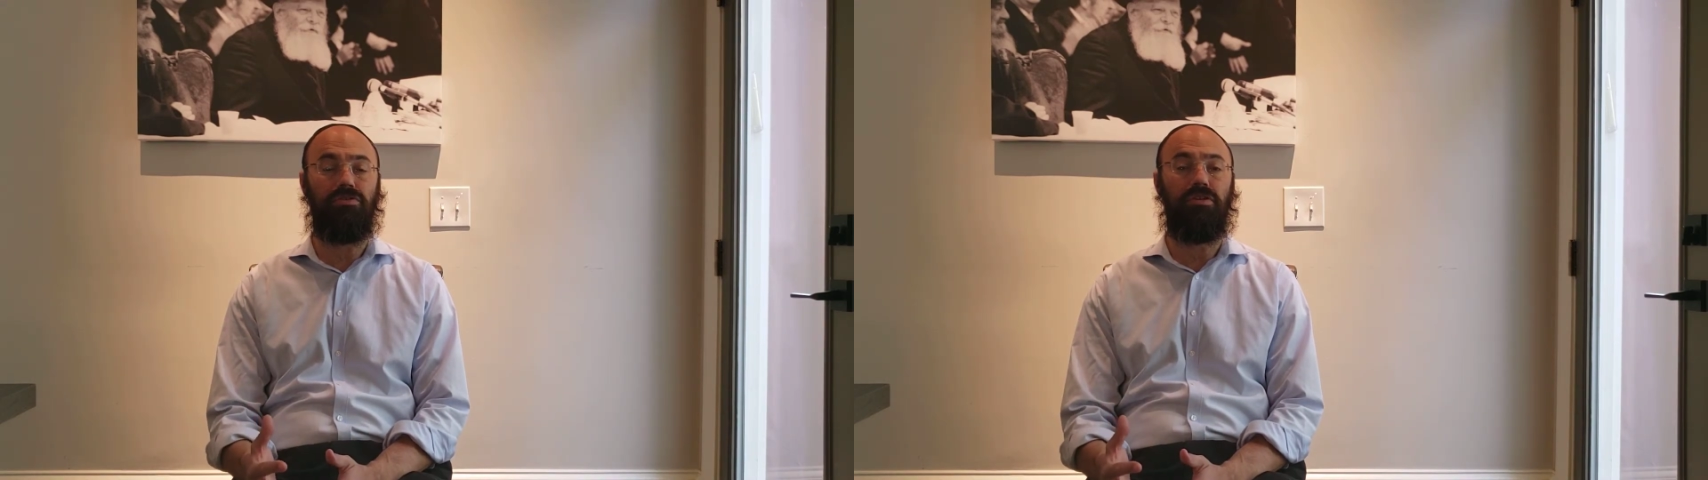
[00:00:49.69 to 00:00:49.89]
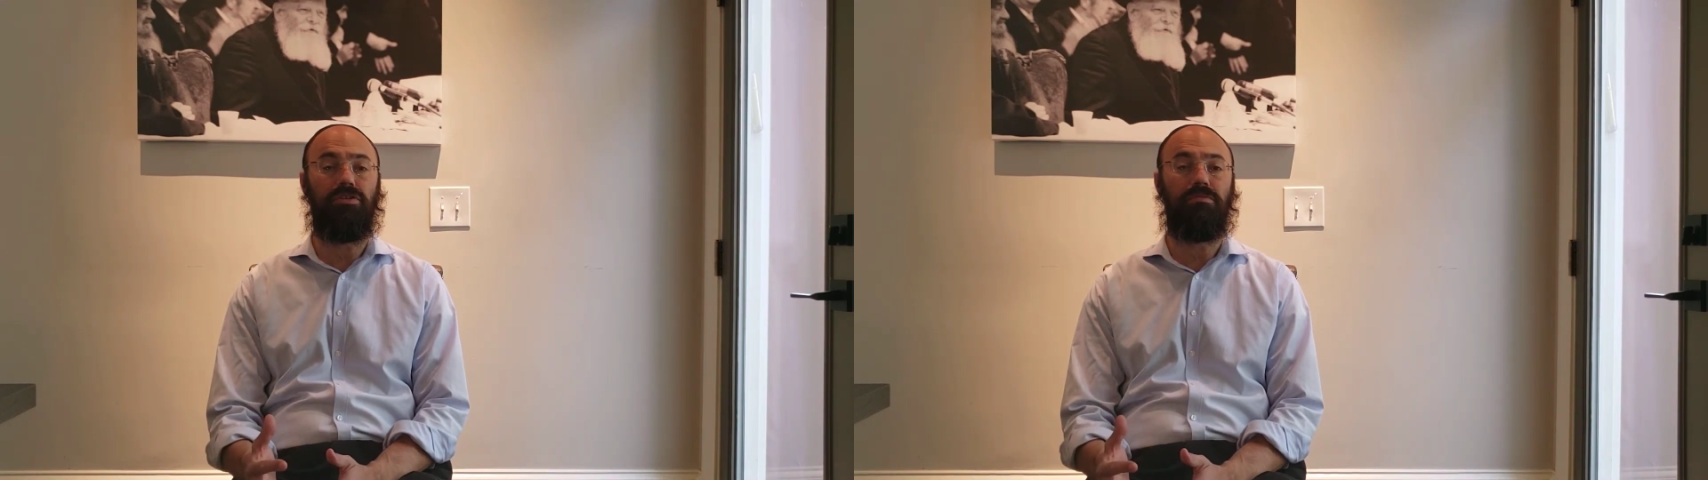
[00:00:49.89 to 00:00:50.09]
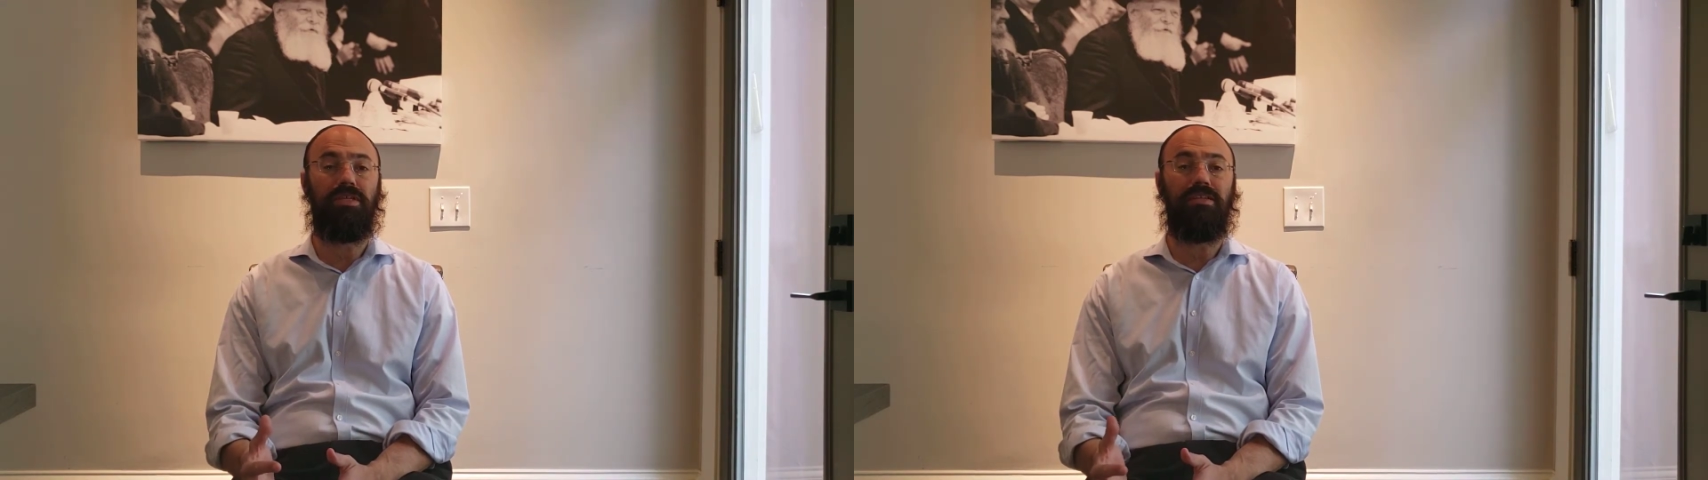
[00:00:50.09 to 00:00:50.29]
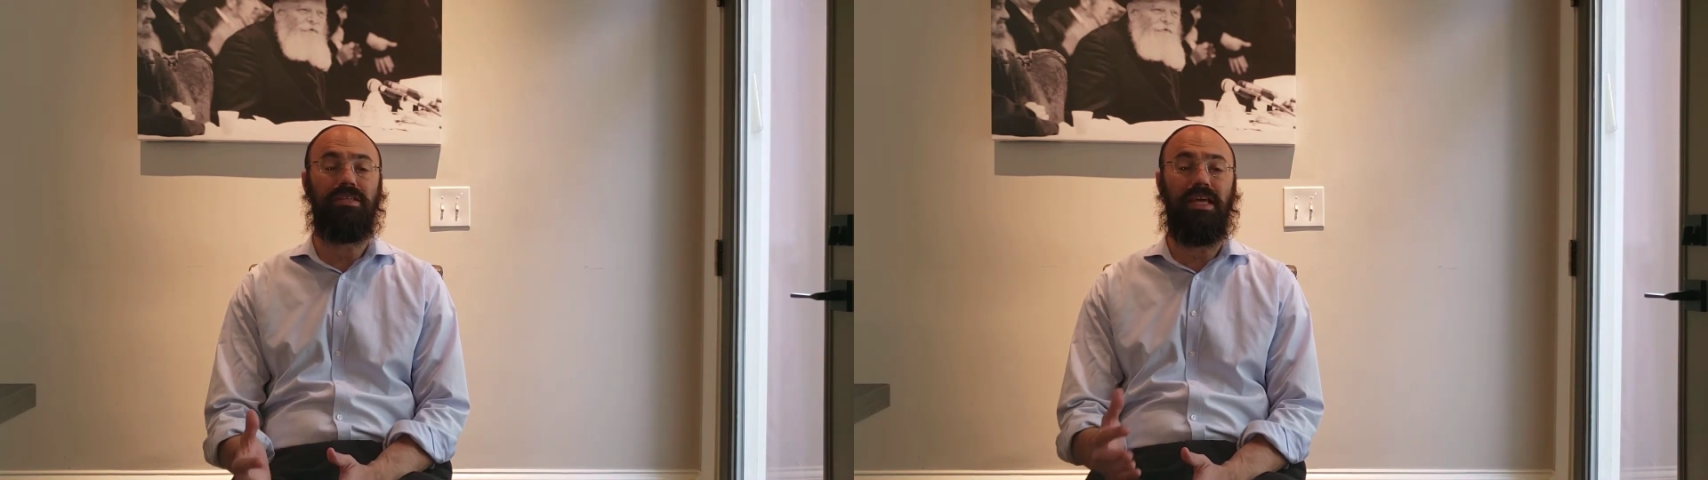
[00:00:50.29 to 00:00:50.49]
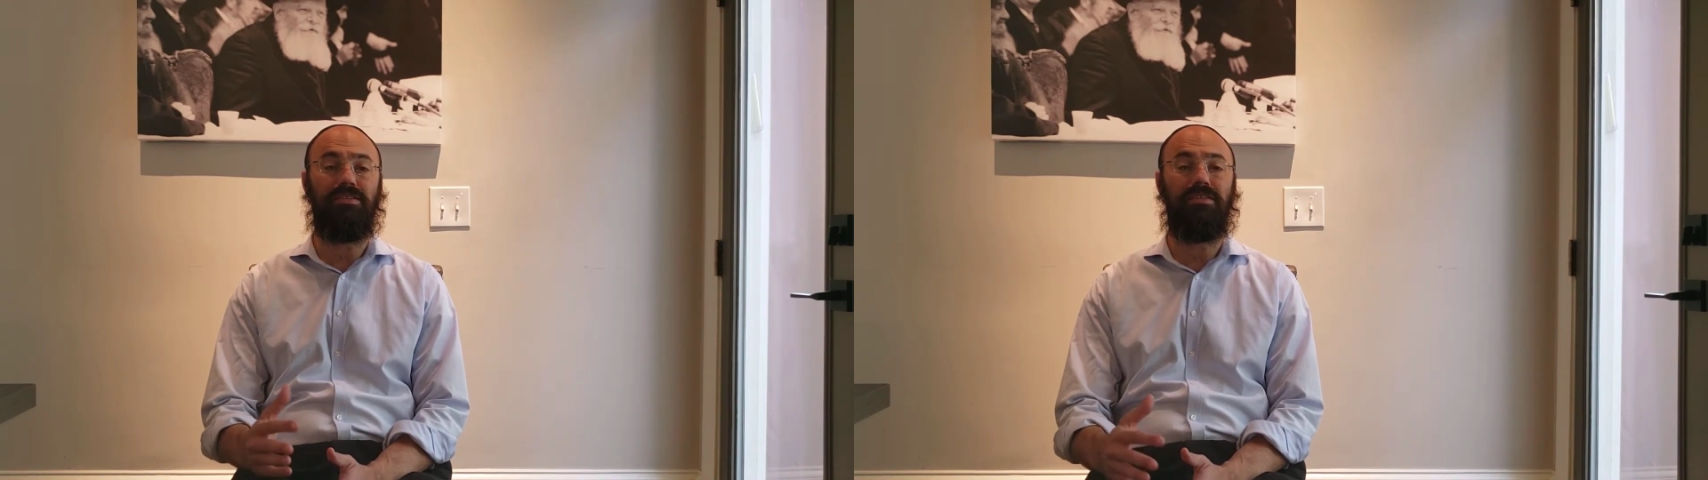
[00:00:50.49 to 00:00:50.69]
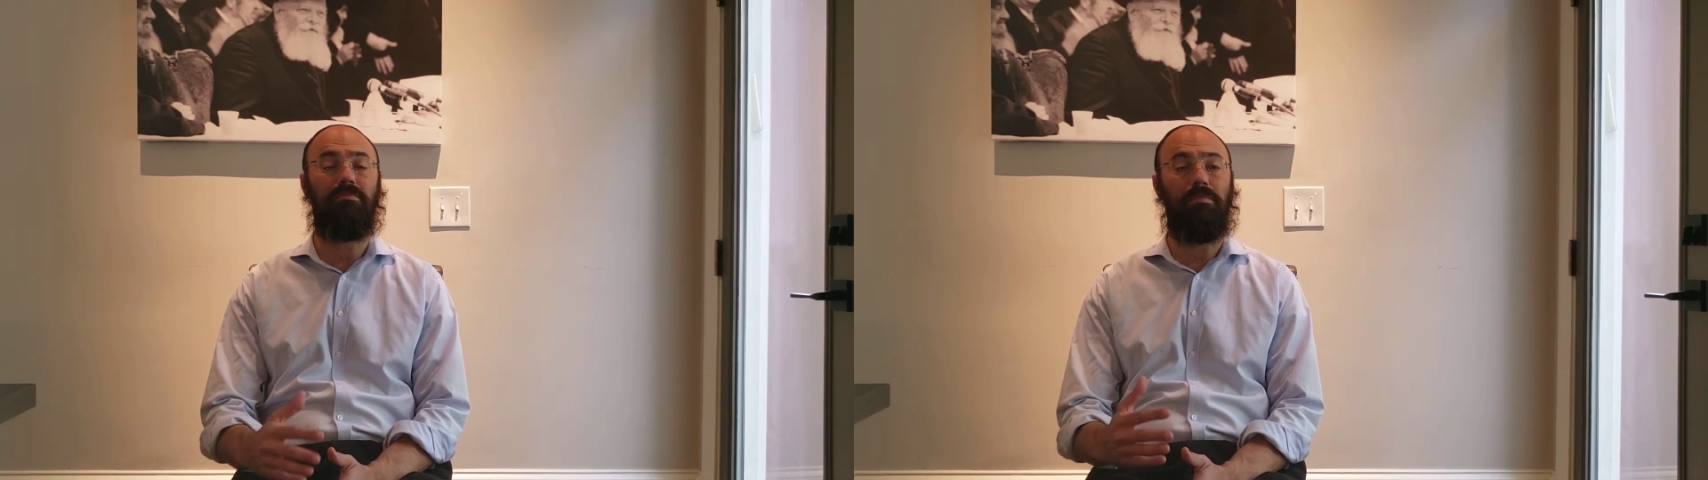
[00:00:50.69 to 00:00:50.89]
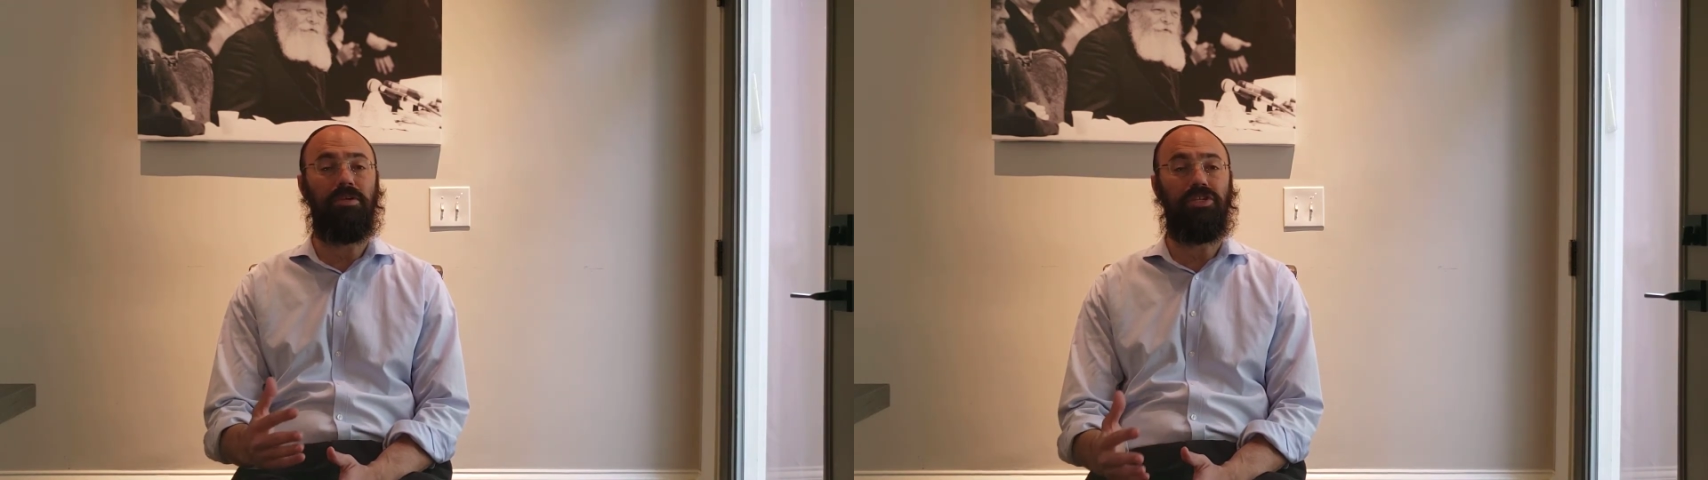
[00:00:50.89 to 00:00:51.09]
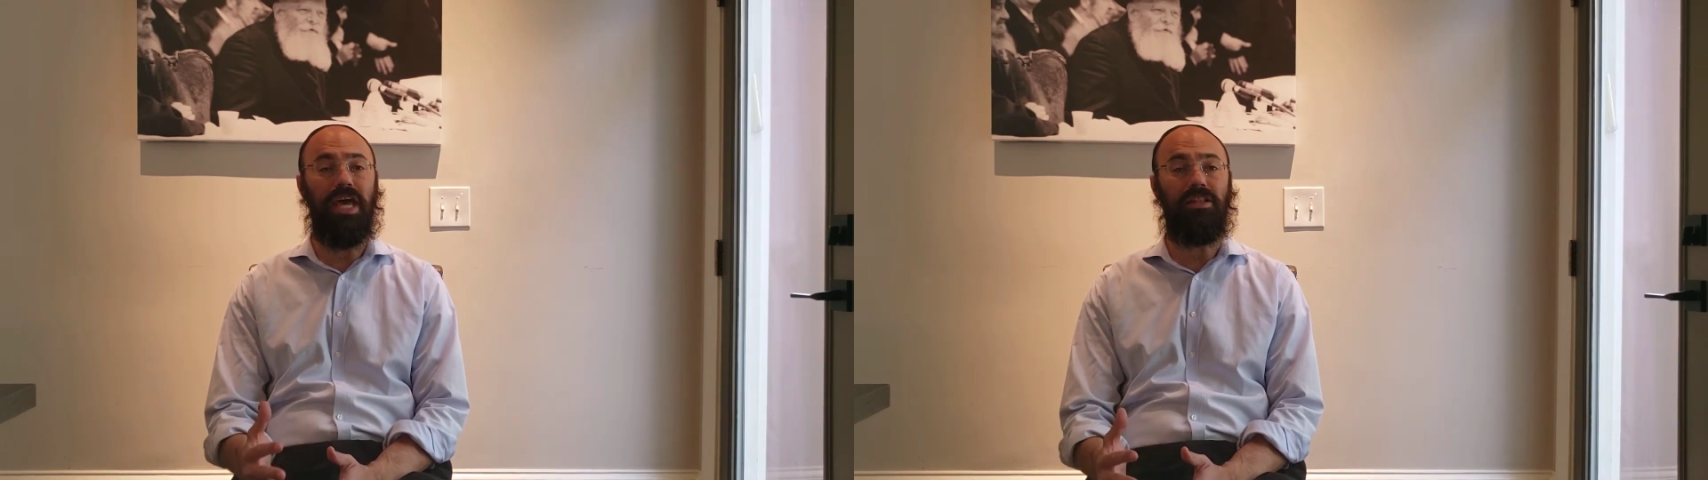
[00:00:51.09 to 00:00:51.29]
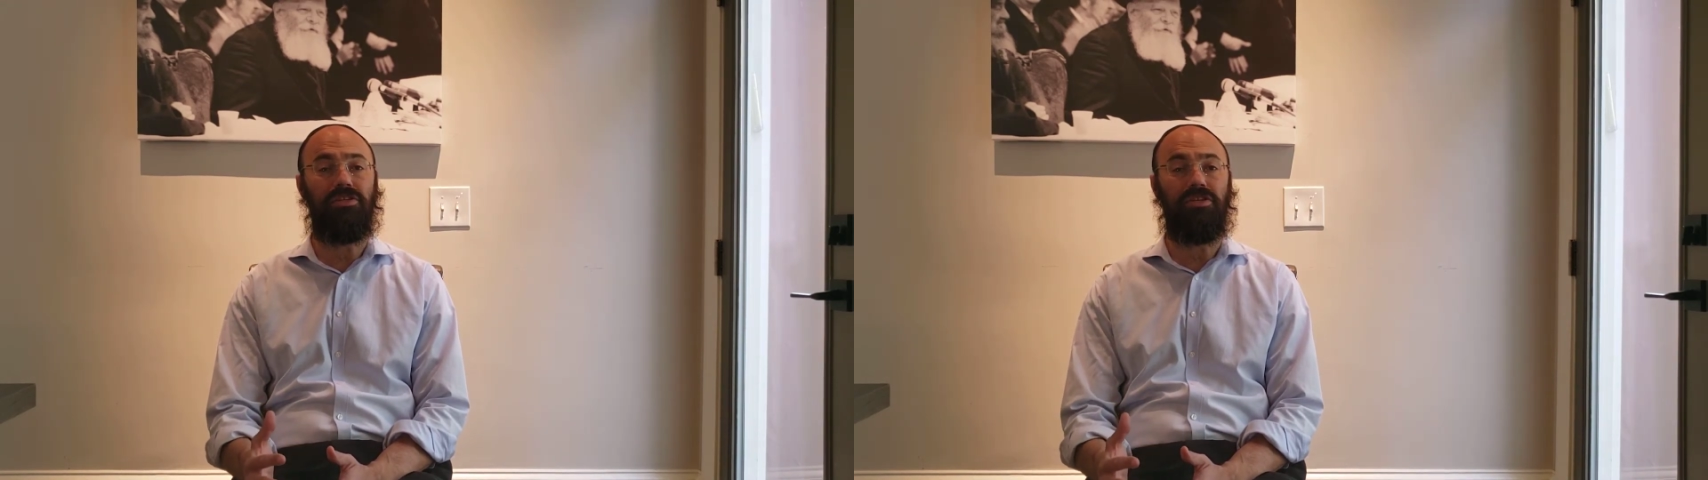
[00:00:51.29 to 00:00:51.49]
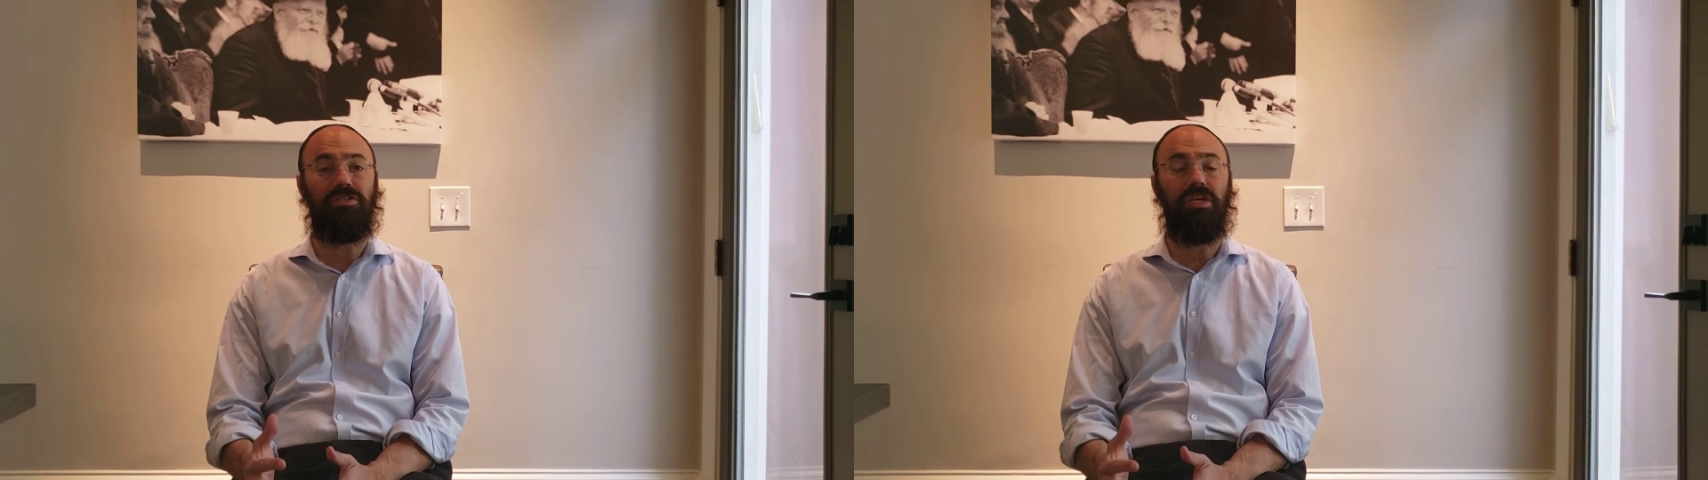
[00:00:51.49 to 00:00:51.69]
Judaism says, yes, there may be
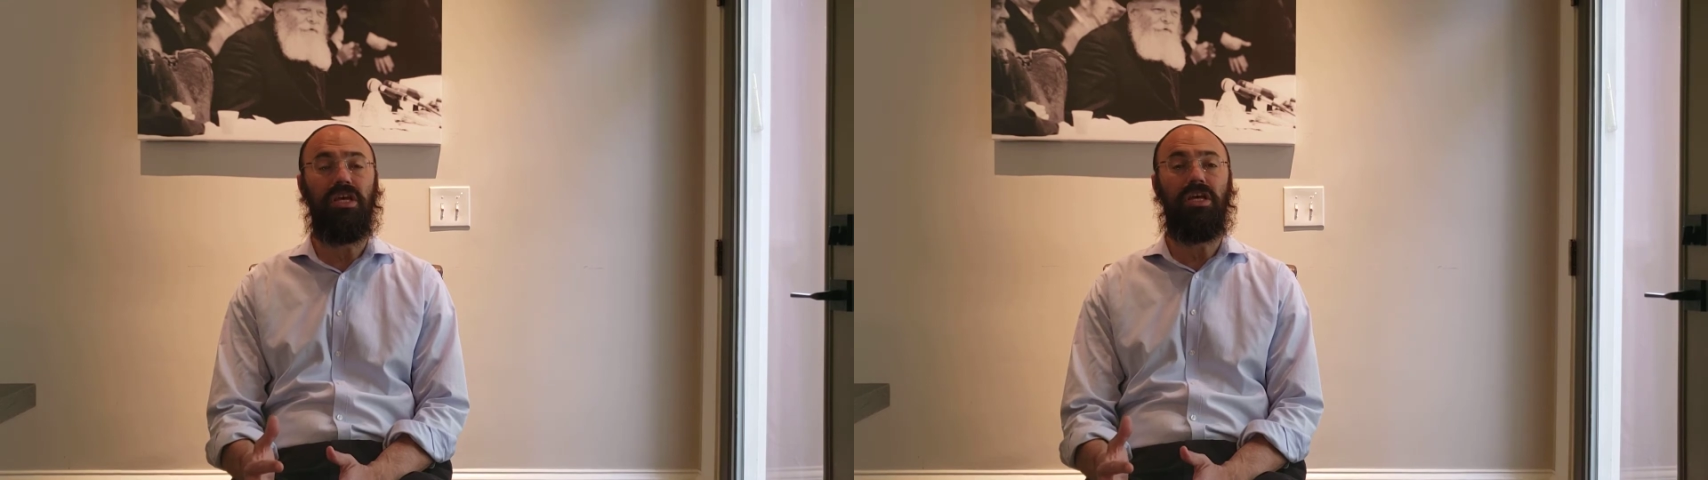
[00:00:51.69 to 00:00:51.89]
challenges,